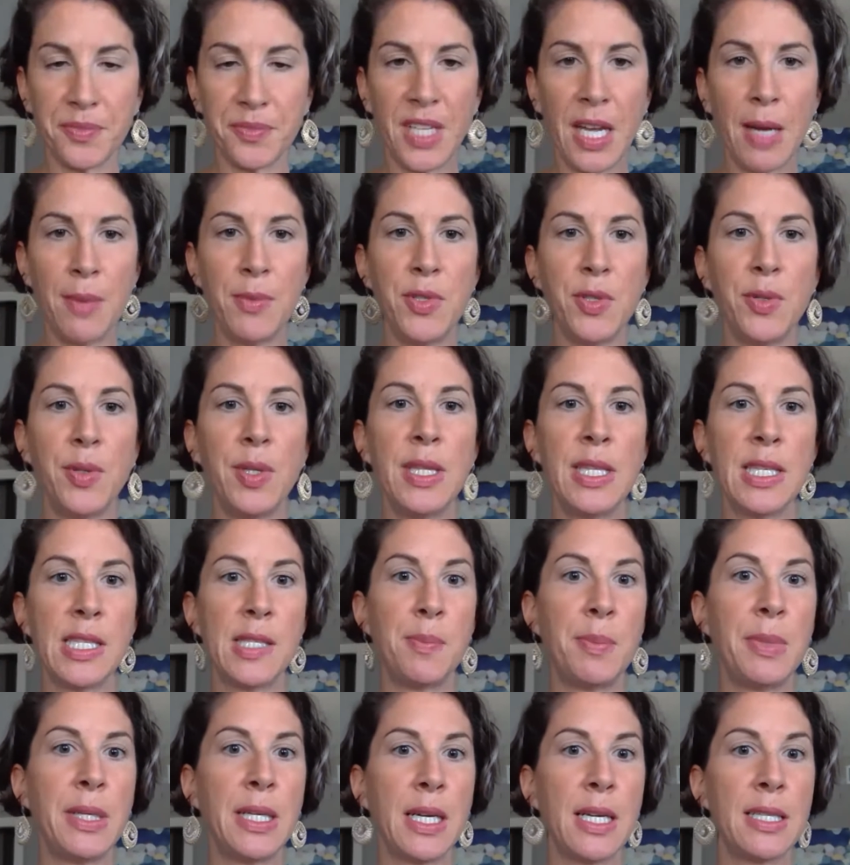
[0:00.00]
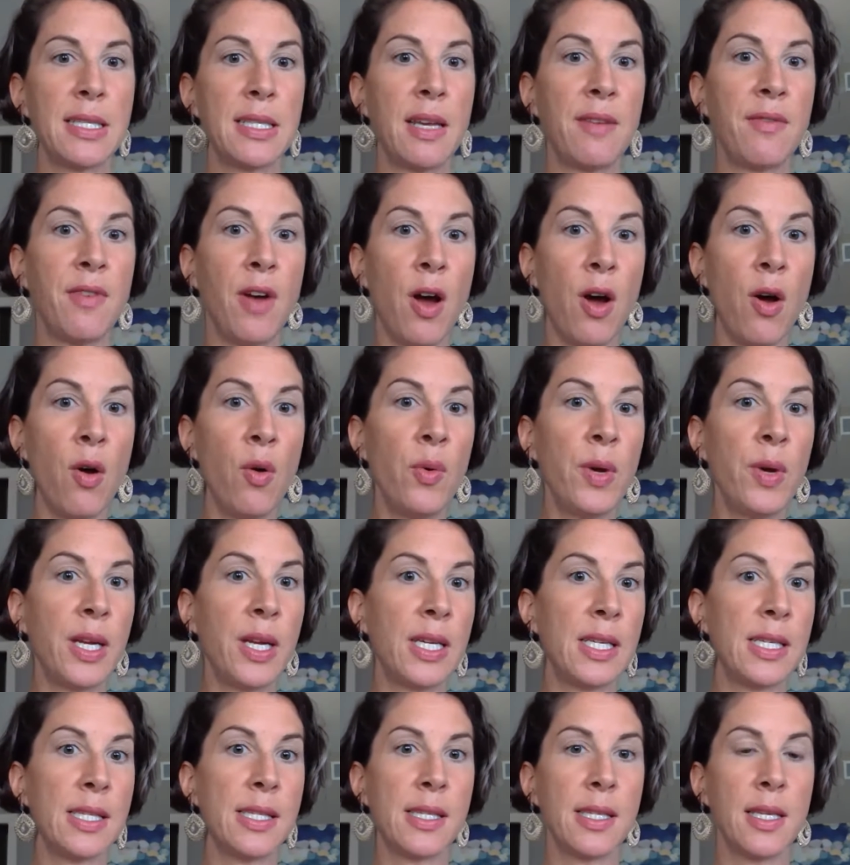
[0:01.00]
I'm doing this because I've
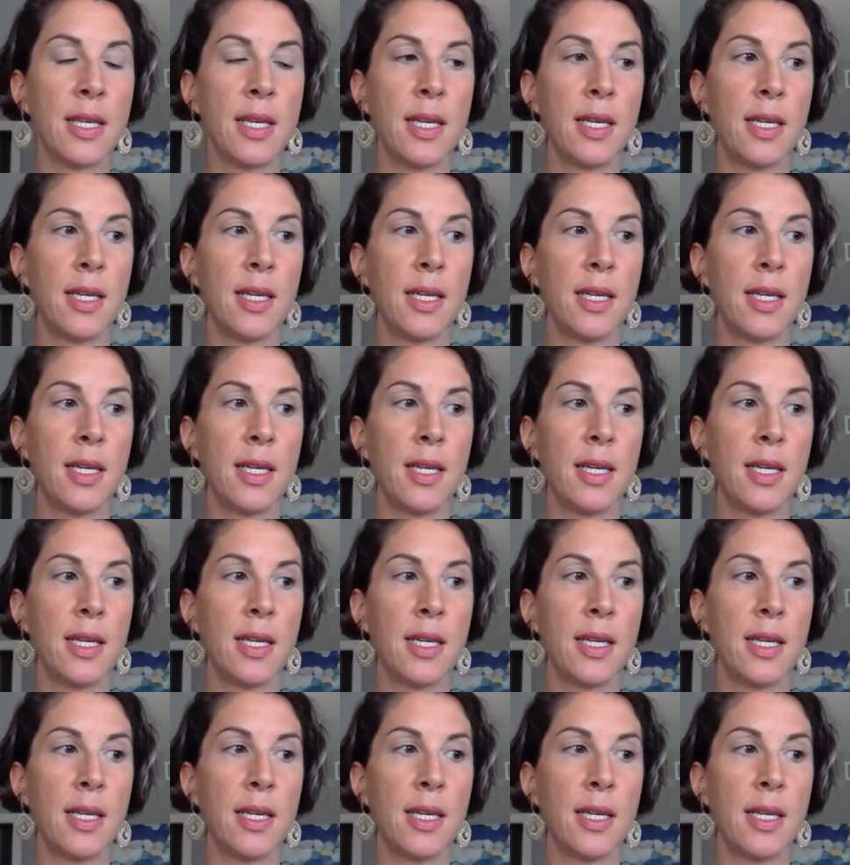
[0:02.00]
always